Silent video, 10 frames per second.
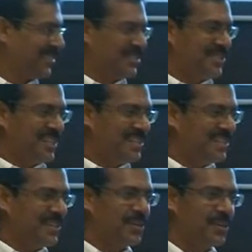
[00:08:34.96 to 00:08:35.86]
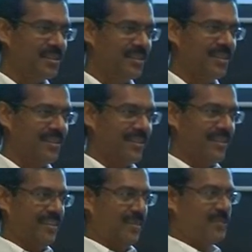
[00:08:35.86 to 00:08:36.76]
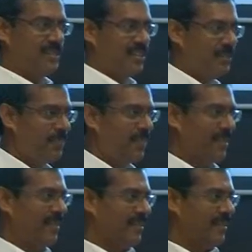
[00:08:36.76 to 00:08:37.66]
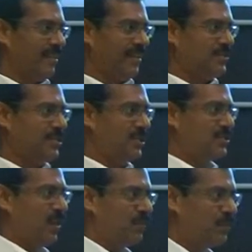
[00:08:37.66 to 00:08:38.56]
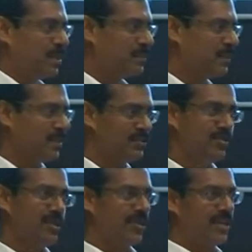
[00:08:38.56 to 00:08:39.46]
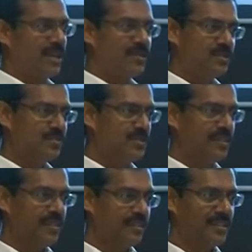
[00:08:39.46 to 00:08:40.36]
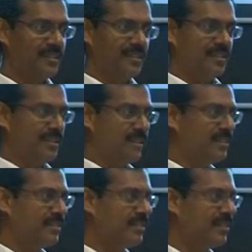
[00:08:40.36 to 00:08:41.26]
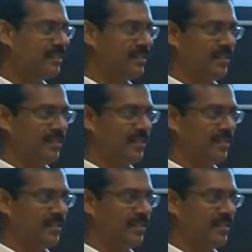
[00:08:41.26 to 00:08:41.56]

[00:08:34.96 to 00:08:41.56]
state that out here. I was in the software space doing all kinds of things in the internet,